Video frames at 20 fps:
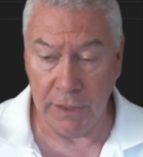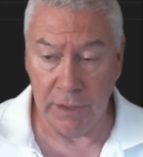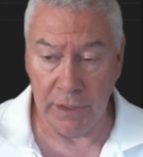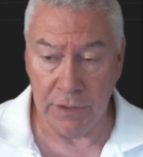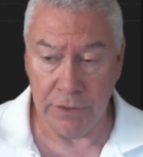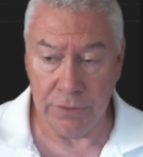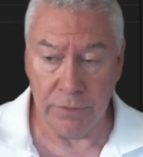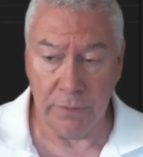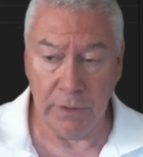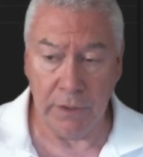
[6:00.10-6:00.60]

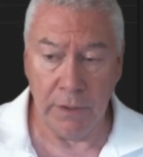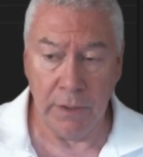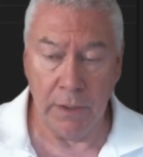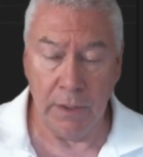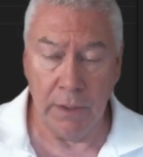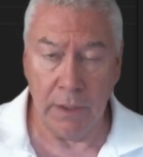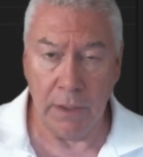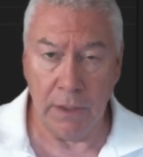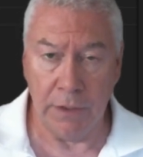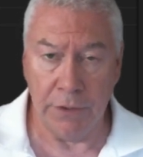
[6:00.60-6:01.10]
history.
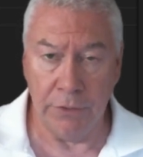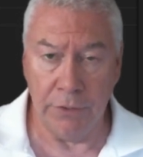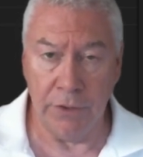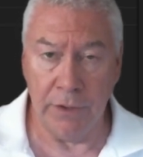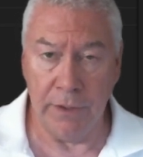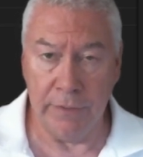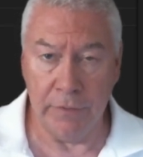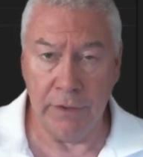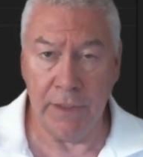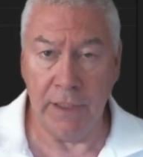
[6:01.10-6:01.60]
You can
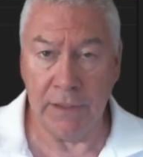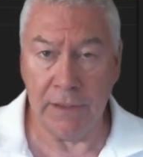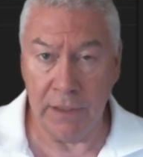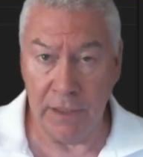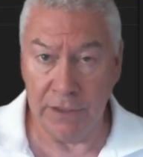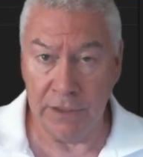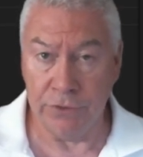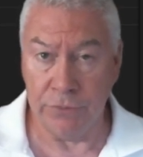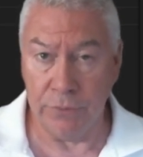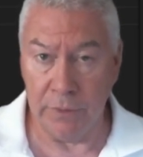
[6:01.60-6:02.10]
even get the
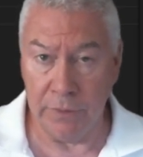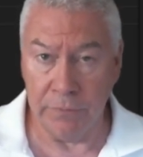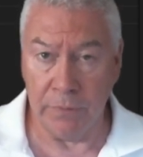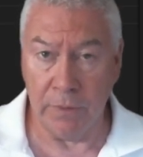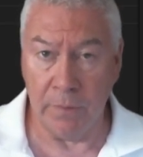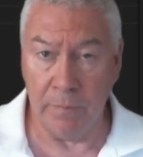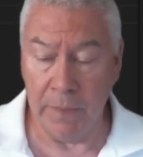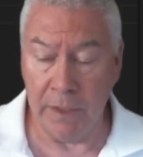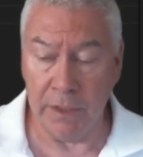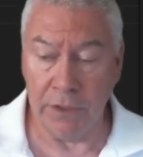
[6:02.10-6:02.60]
history
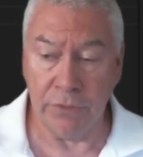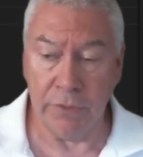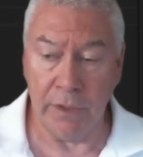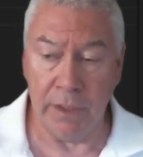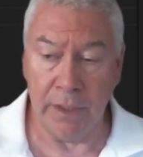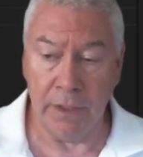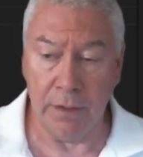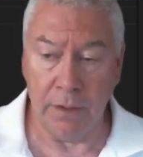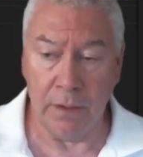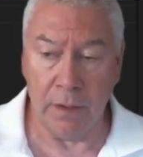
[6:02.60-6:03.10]
from
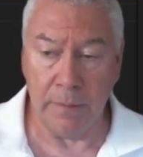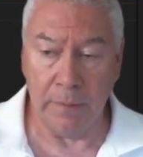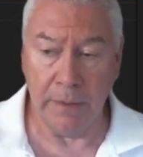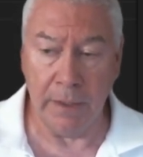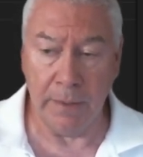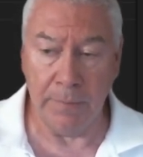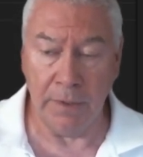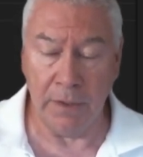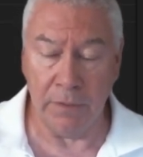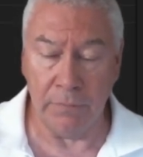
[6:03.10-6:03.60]
Metatrader. I'm
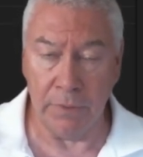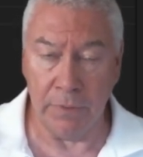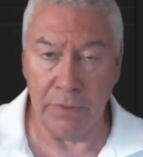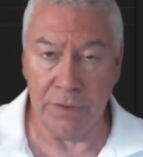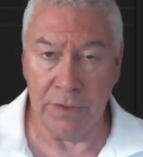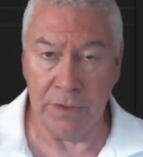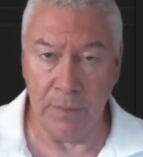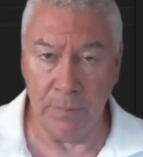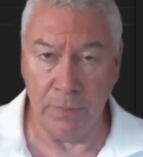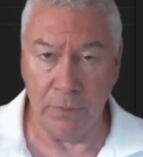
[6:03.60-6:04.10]
keeping it very
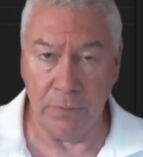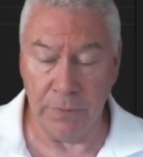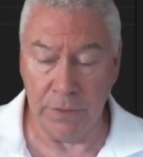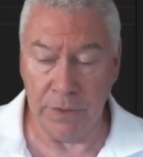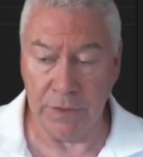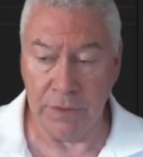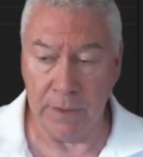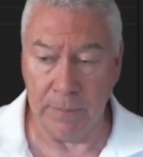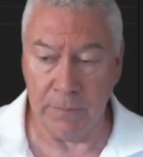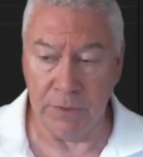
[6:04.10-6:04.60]
simple for this
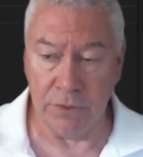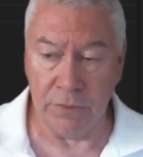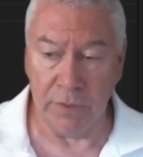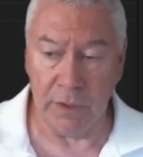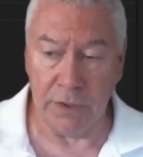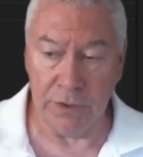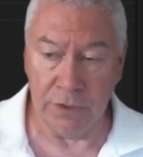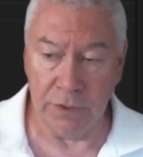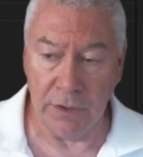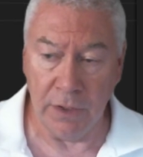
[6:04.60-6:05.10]

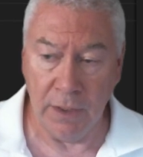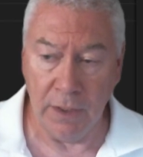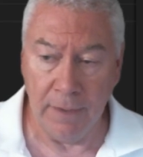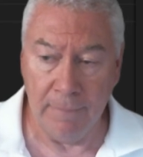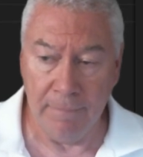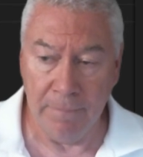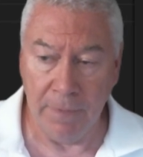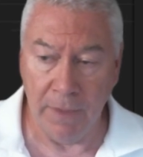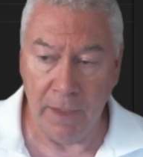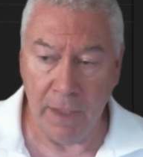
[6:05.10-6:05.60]
demonstration,
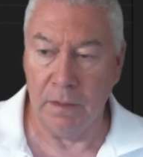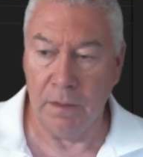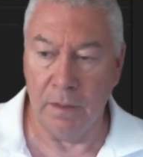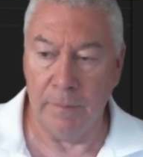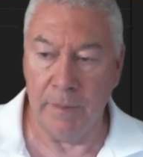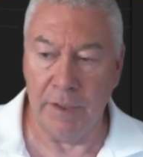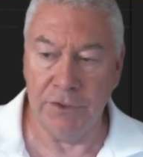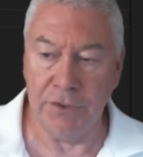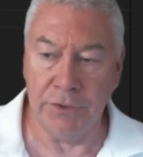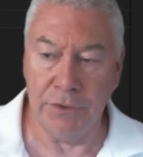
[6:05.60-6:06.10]
and I'm
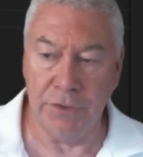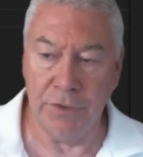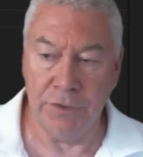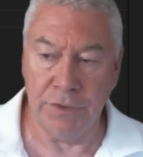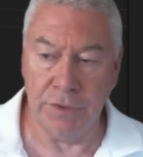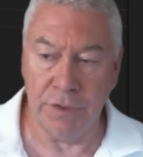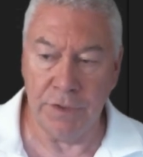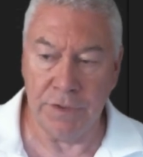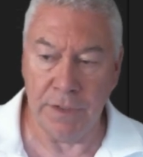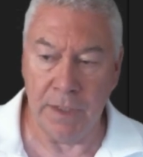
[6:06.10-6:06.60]
actually using
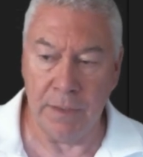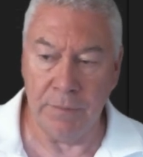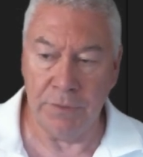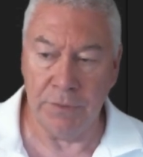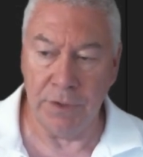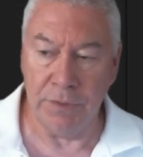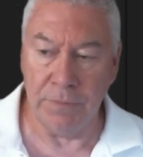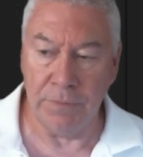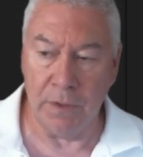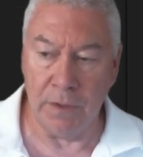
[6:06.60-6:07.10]
this
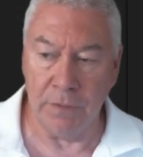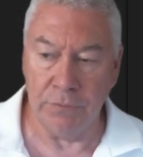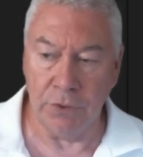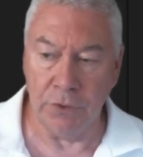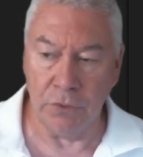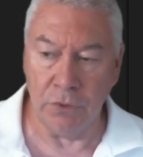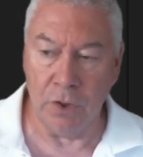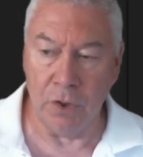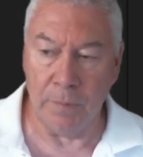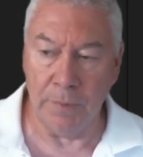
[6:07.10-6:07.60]

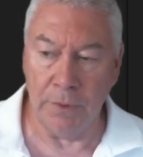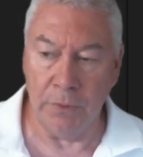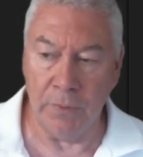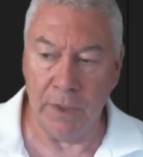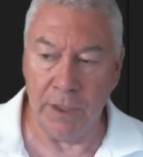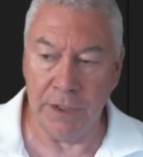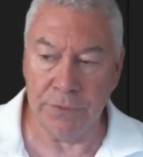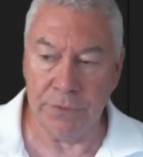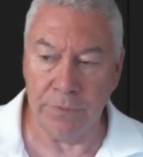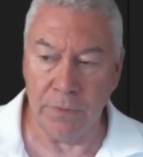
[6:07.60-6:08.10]
mt5.copy
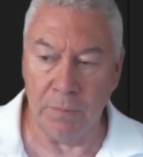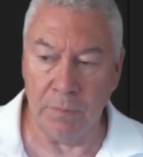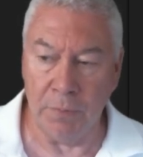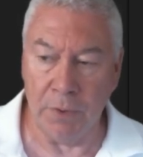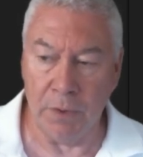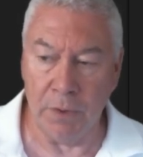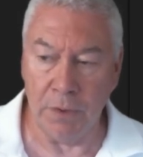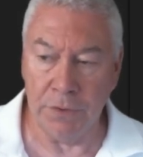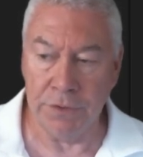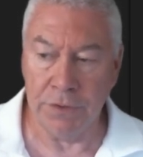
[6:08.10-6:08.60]
rates from
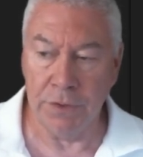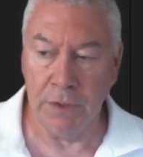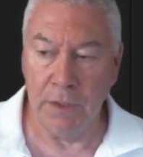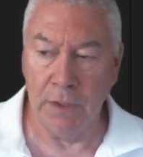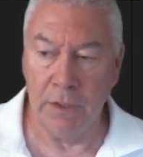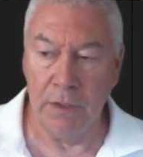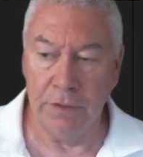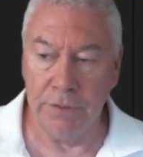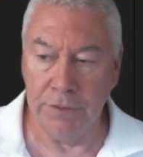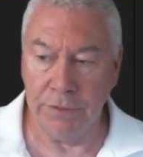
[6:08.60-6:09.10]
pos
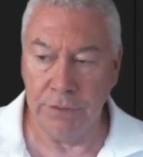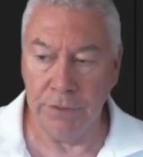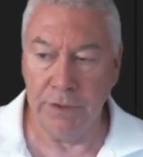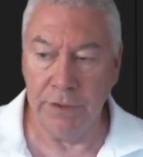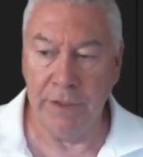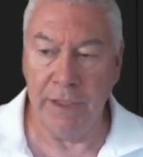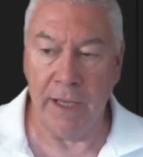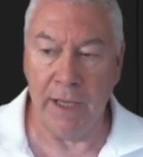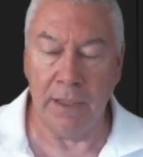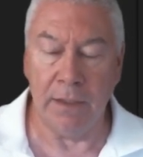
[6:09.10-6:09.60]
to
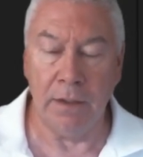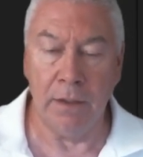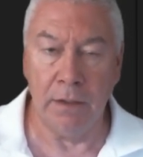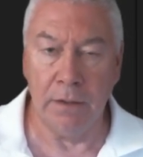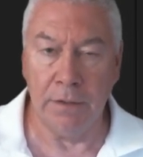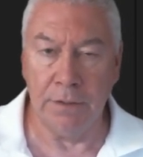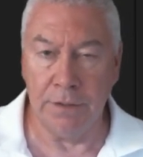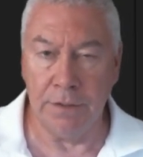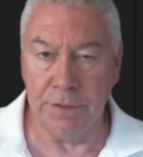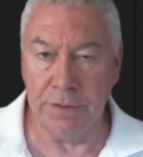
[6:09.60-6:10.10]
get
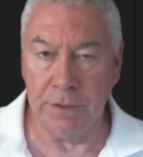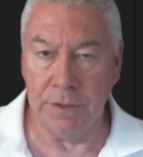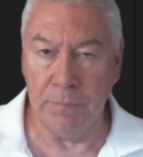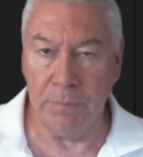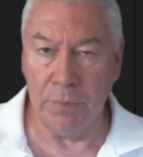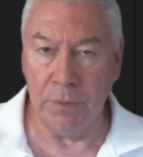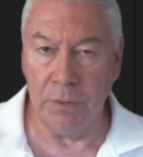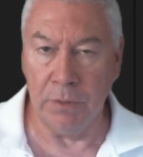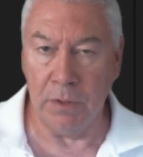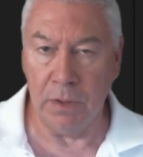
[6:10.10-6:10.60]
the
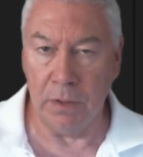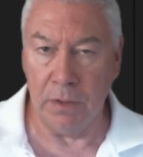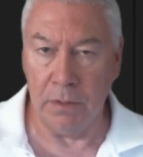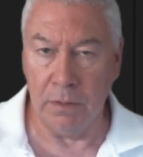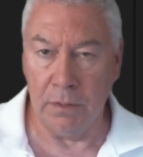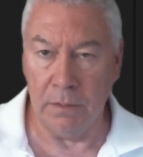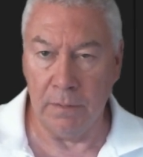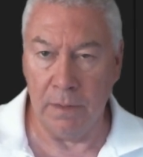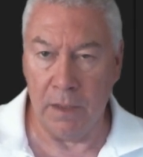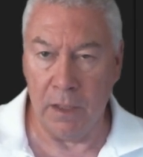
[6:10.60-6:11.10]
simple
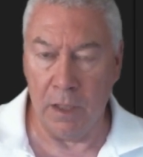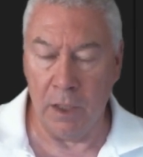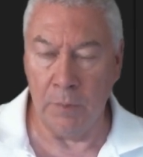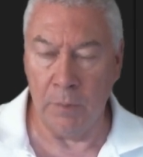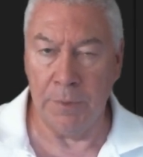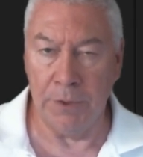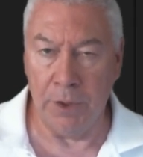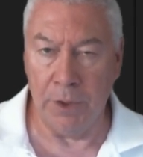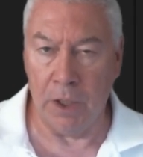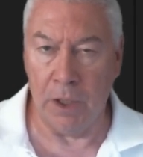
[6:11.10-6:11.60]

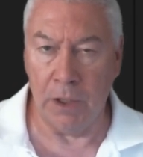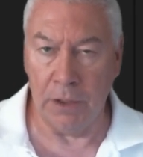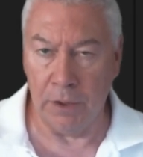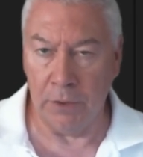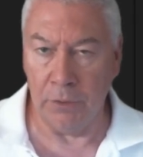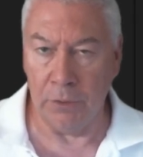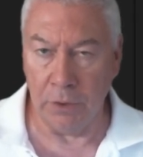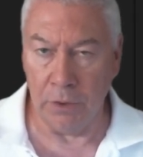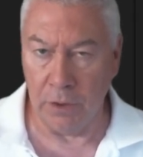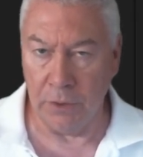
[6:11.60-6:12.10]
open, high, low,
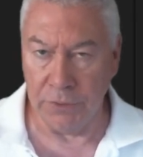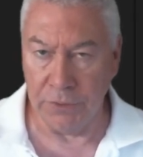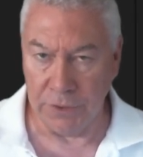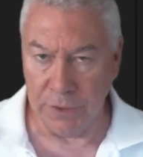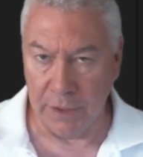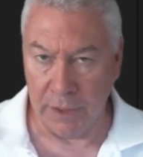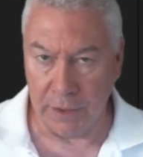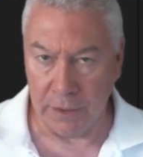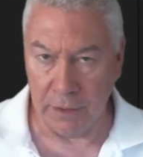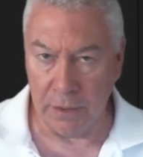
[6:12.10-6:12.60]
close
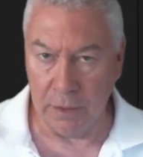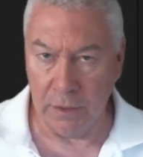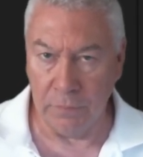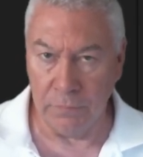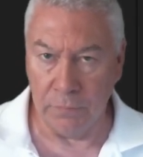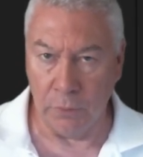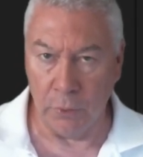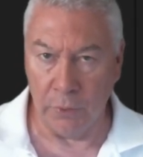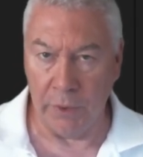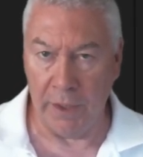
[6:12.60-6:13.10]
data
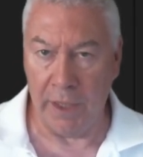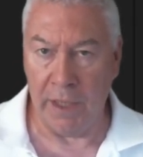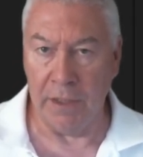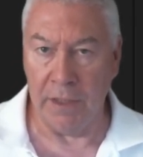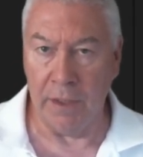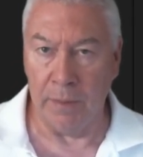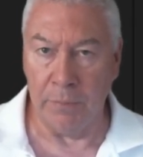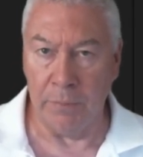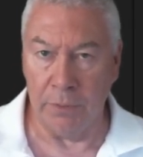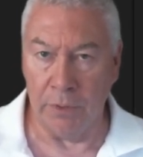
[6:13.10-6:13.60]
for a
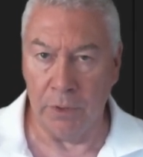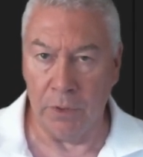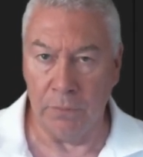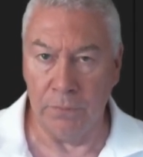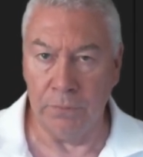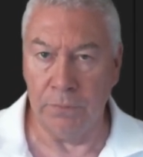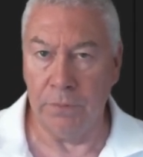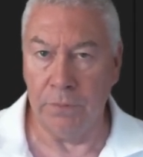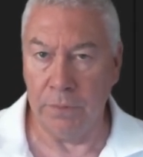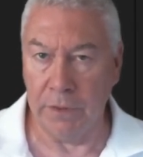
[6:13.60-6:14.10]
number
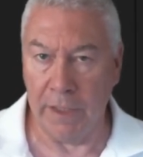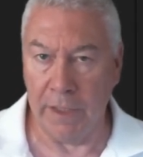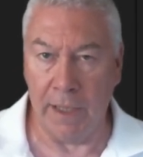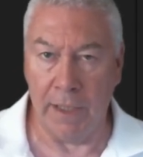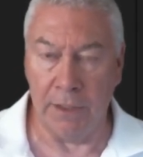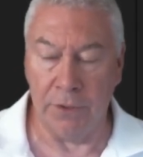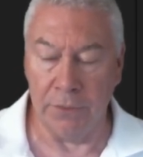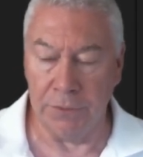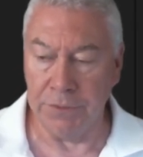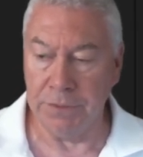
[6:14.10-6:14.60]
of
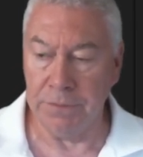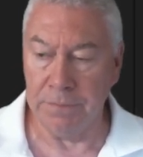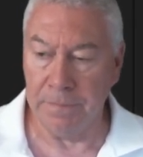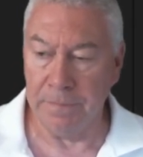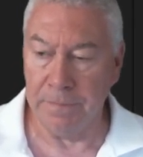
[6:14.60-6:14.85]
candles.